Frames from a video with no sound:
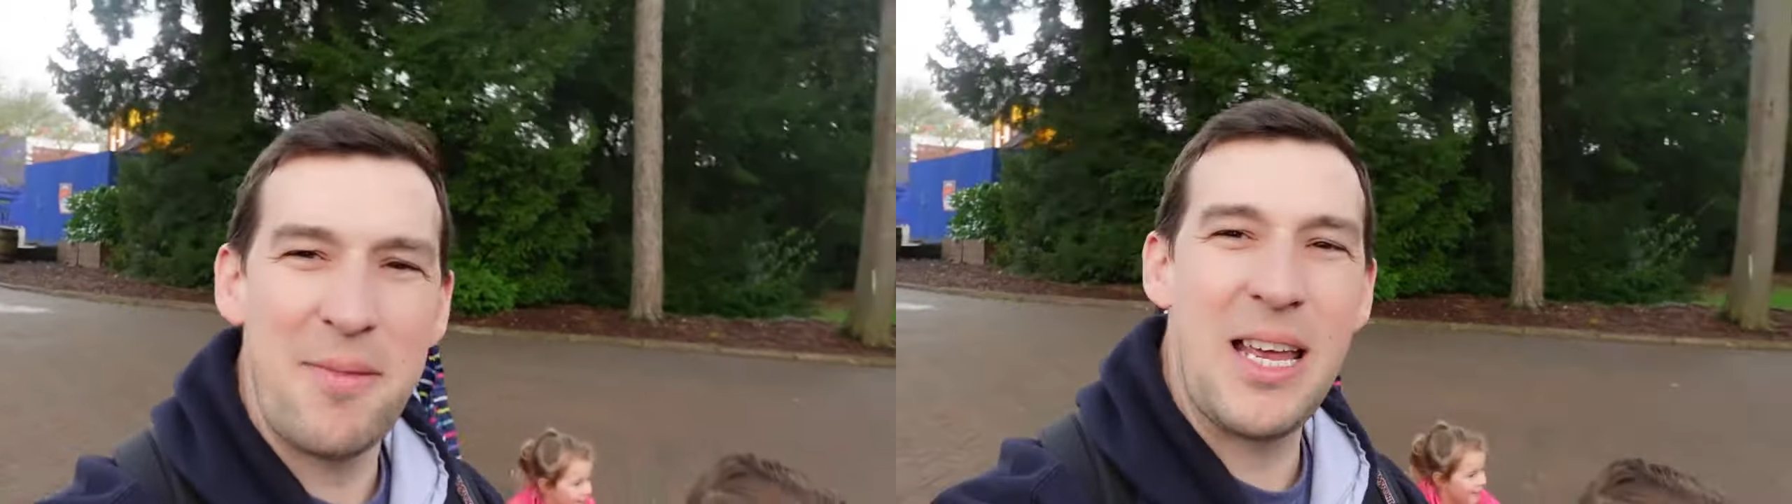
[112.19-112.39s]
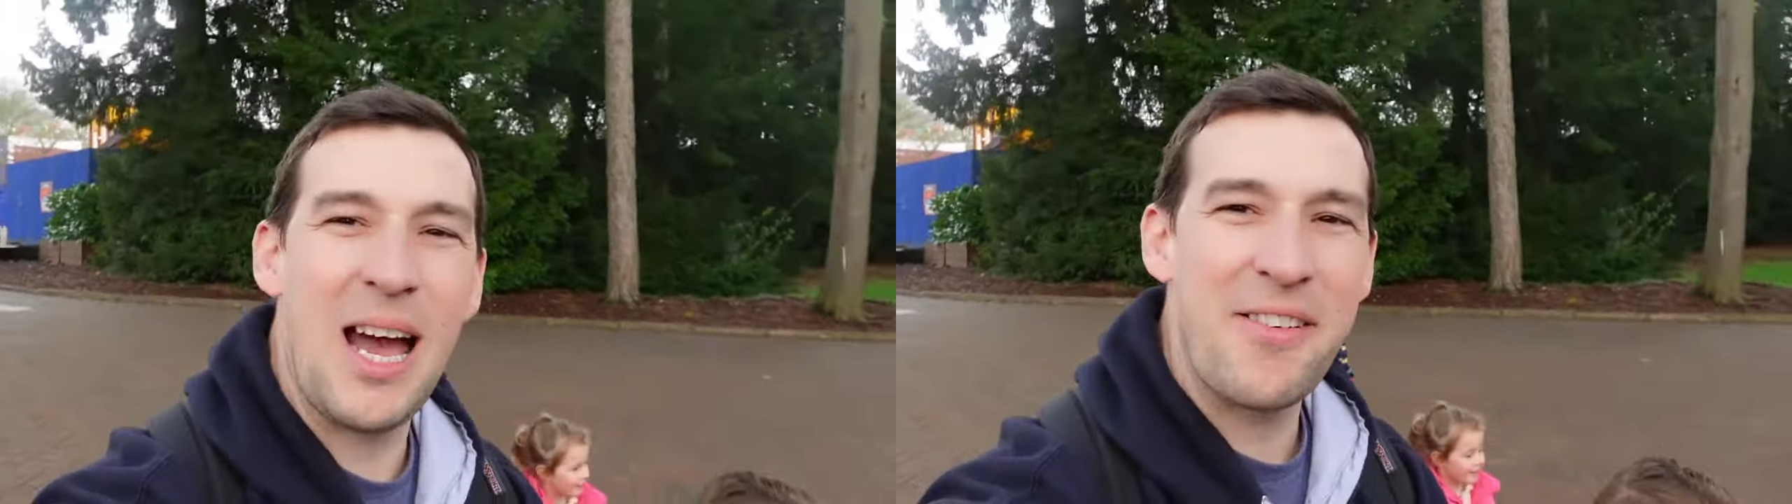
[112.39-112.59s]

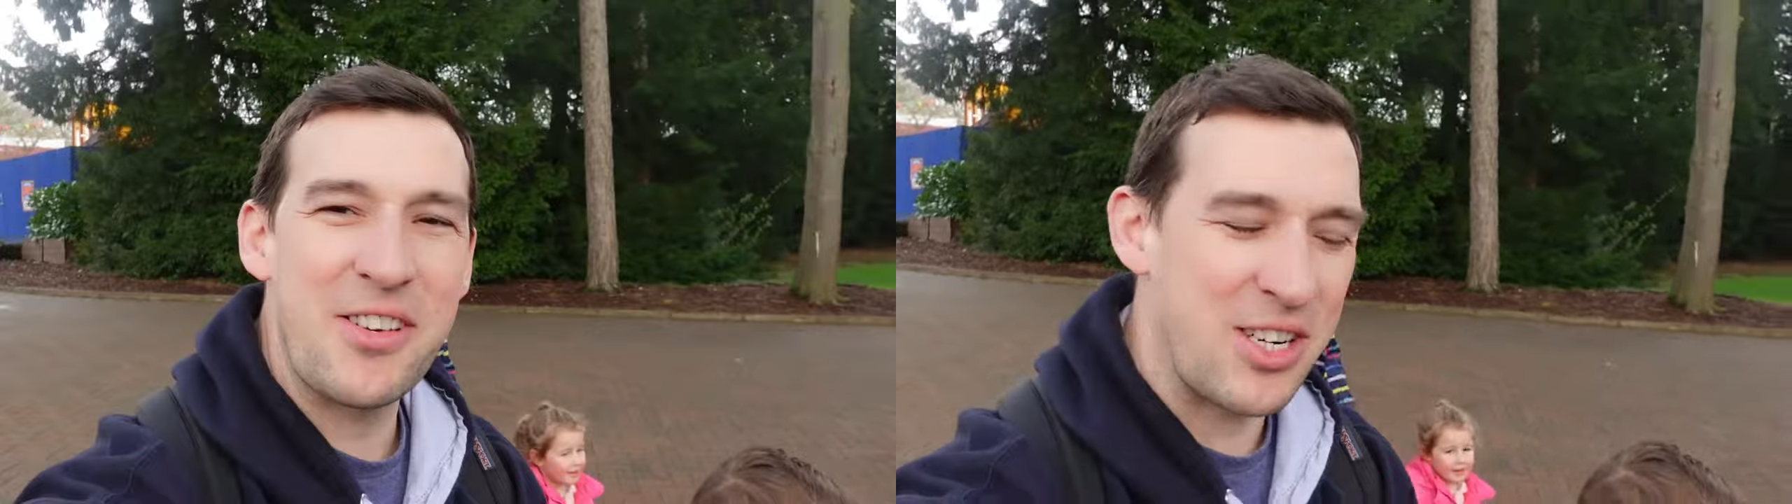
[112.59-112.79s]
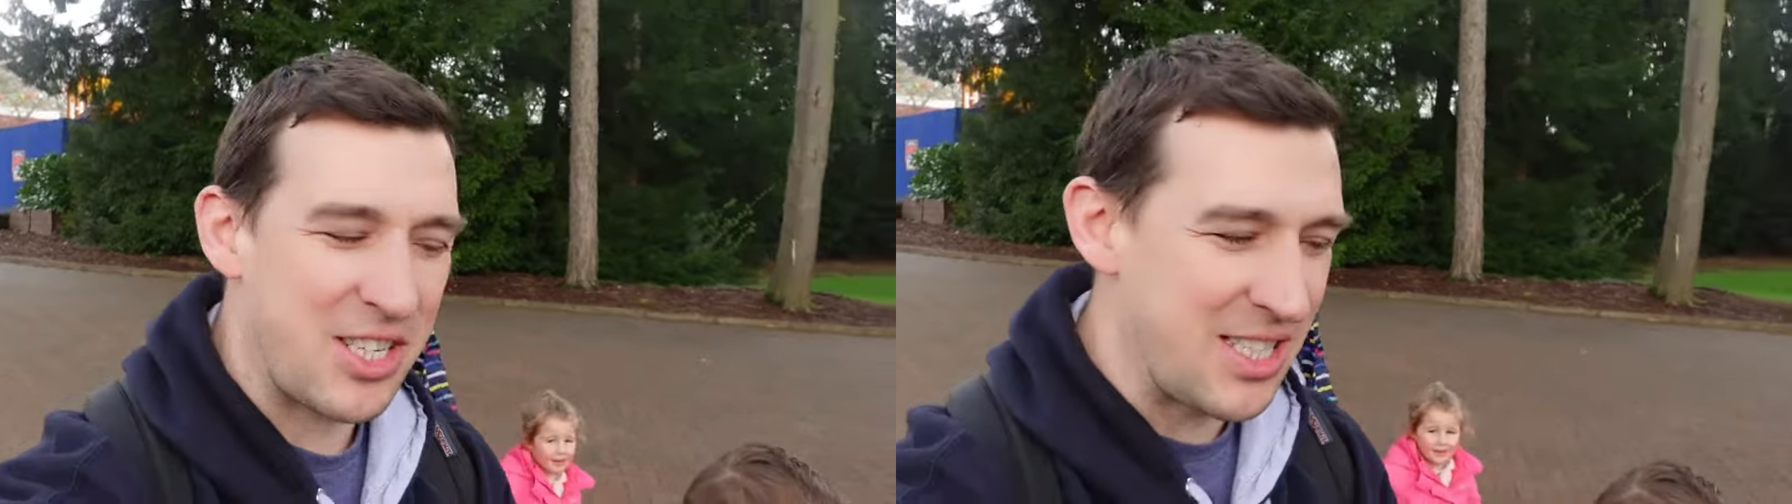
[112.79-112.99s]
metre height
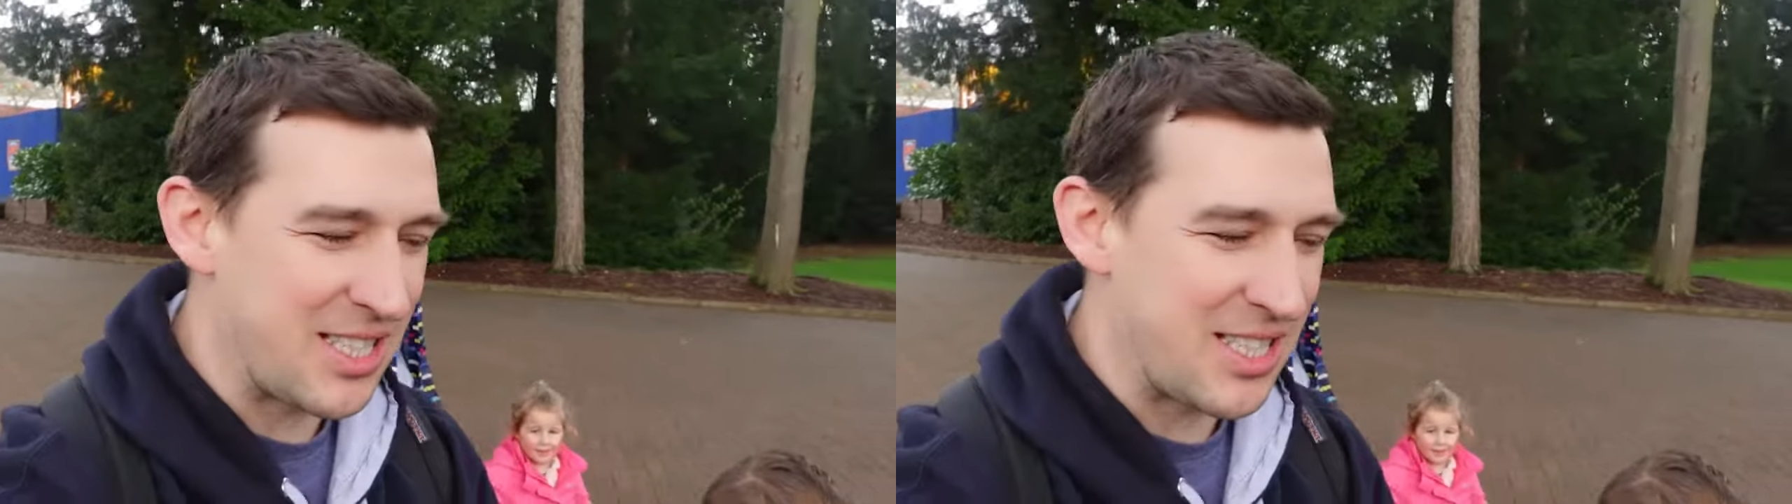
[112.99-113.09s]
restriction,